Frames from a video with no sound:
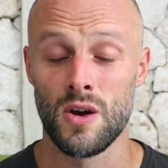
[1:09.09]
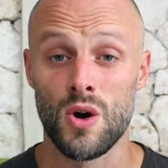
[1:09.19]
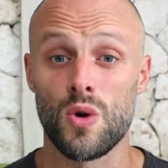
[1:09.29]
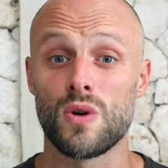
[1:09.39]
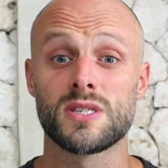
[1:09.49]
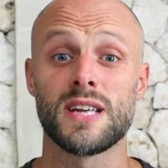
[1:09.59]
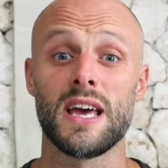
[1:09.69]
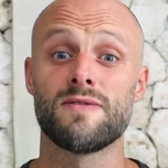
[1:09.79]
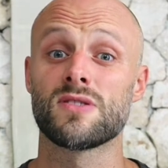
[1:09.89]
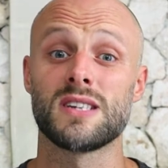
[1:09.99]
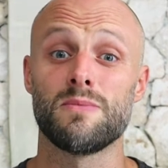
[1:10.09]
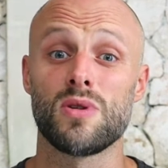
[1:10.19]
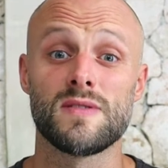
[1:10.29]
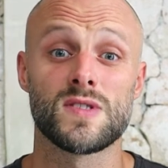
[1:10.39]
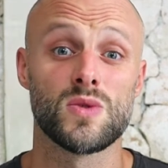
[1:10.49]
Or say, for example,
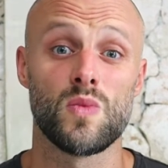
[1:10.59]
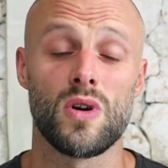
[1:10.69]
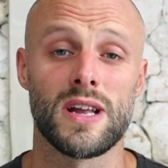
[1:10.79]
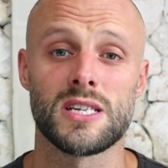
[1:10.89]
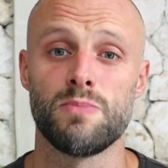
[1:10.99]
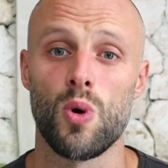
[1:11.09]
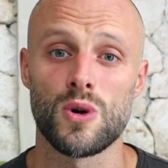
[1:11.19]
if someone has poor